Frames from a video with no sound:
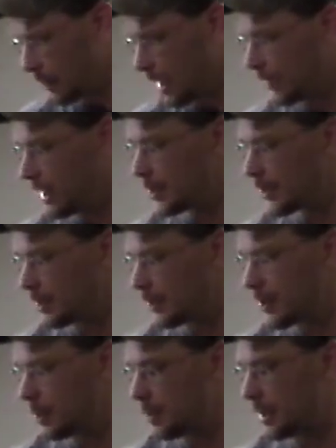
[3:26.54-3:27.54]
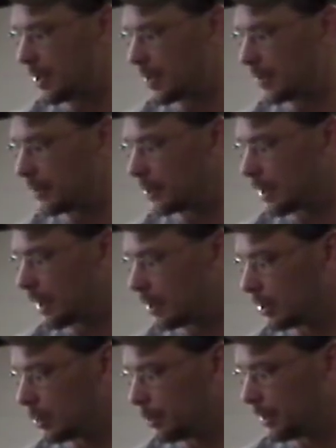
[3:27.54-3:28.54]
I've got two pieces of
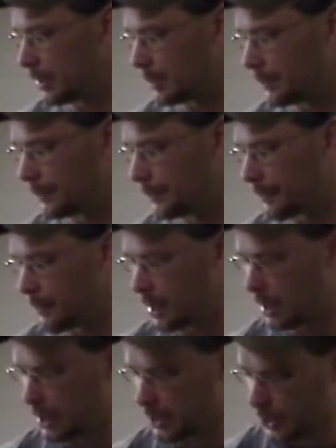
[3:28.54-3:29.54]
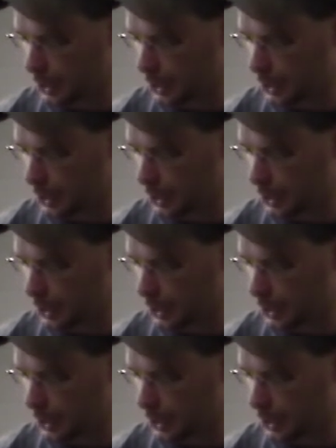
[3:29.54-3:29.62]
aluminum. It's